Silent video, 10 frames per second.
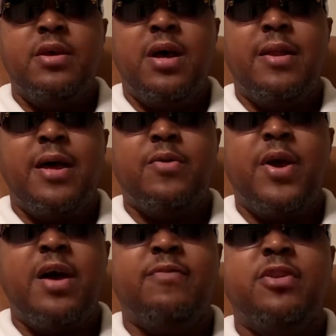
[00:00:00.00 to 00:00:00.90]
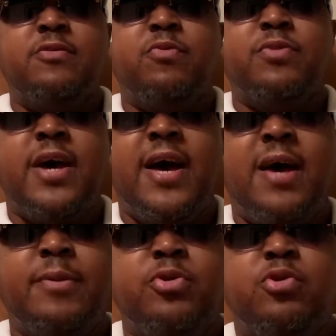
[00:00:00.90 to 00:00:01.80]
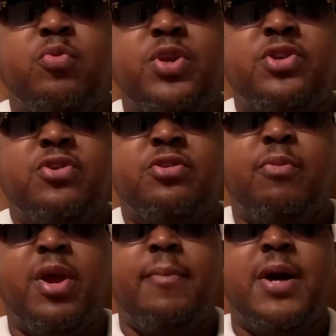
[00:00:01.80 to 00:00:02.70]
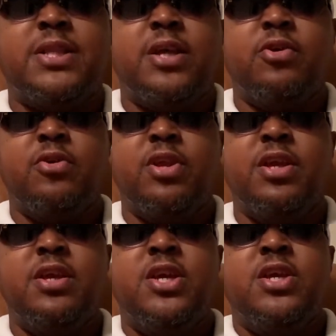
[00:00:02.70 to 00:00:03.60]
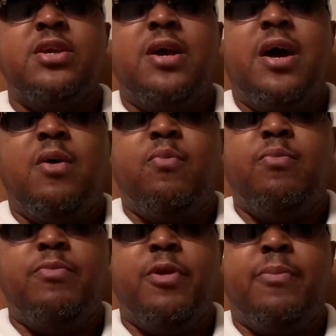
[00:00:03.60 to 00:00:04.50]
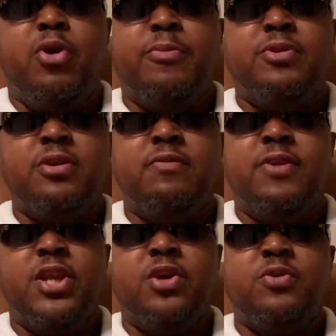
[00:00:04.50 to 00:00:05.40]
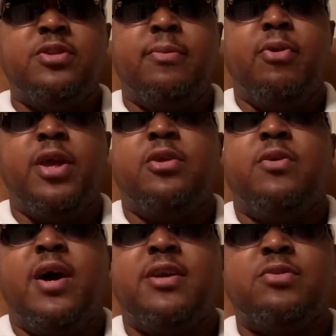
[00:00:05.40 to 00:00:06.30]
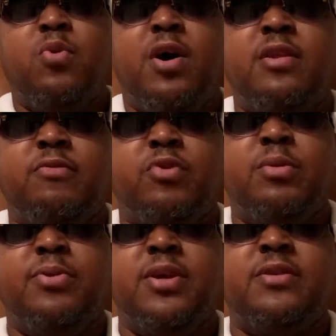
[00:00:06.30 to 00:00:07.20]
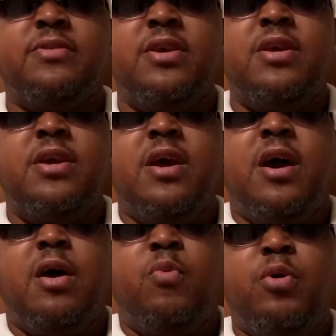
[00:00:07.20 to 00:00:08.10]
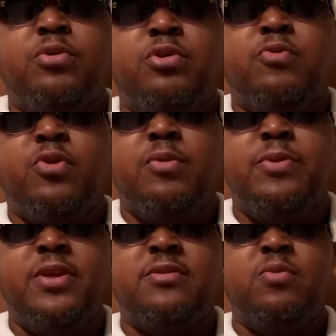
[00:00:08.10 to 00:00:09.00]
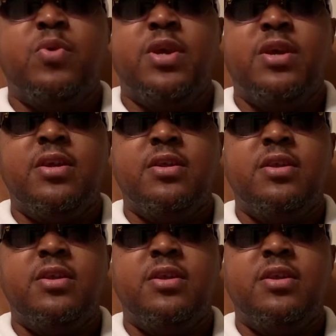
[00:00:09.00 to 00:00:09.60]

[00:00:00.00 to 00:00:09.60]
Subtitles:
don't have enough time to do the research to bring them out that early. The purpose of the video is to bring you guys quality free picks. I want those free picks to win.